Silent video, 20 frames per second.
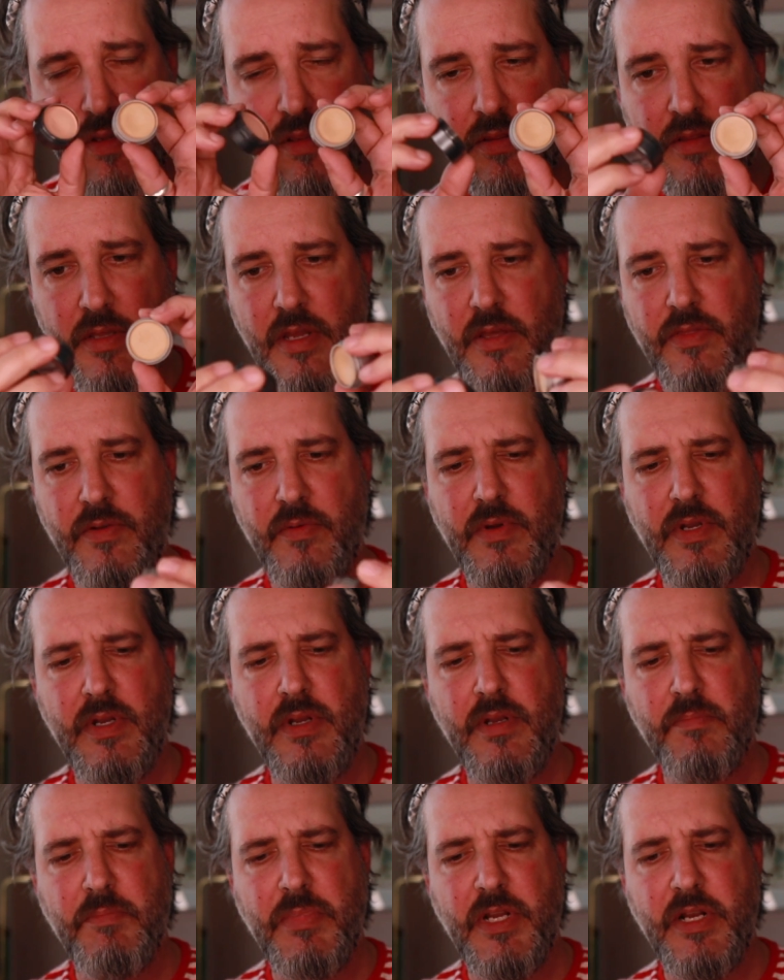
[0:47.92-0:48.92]
the other one,
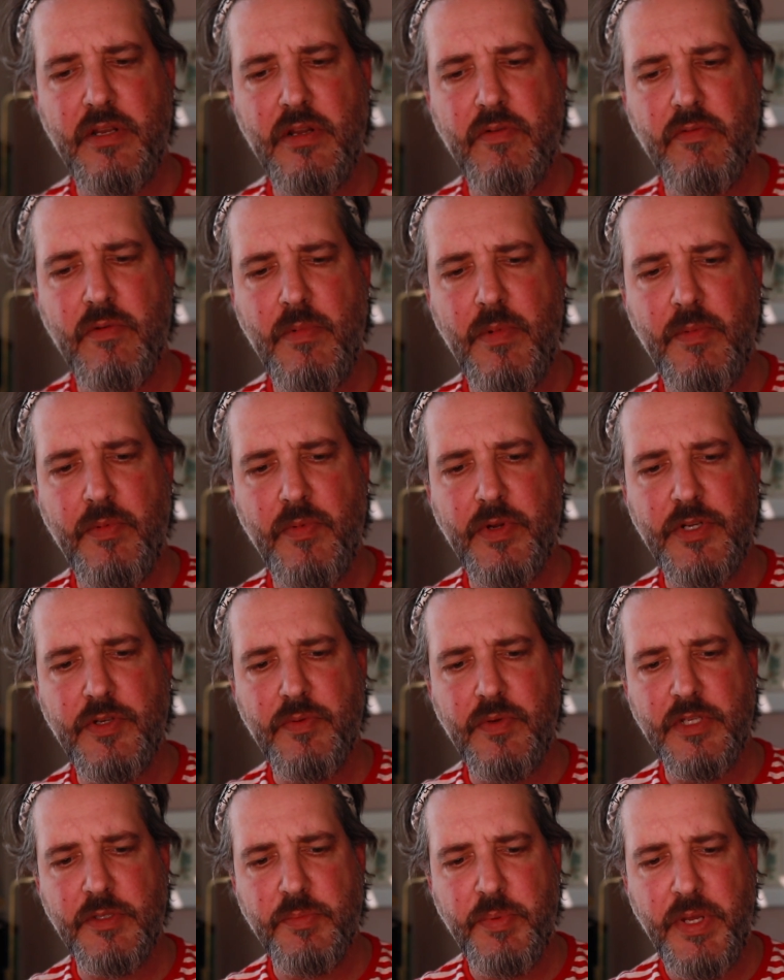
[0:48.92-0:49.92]
but I don't remember which
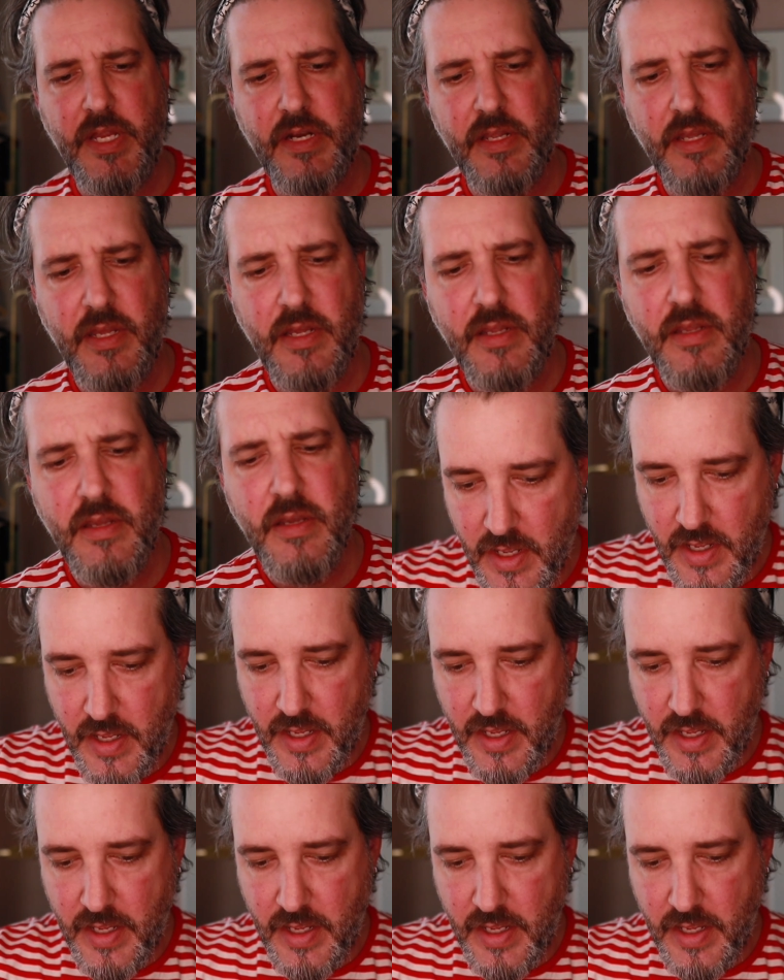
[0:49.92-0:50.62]
one is pancake.